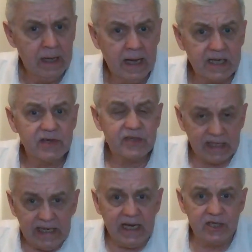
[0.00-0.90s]
As I've said,
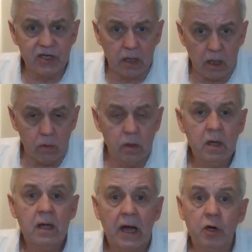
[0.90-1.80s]
he needs to go.
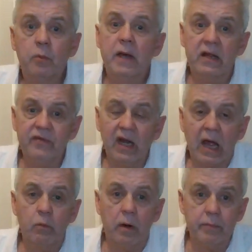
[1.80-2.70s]
I know many of you
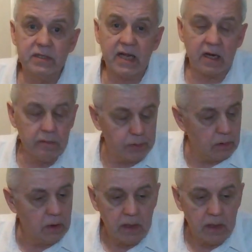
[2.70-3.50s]
like Wan-Bissaka, but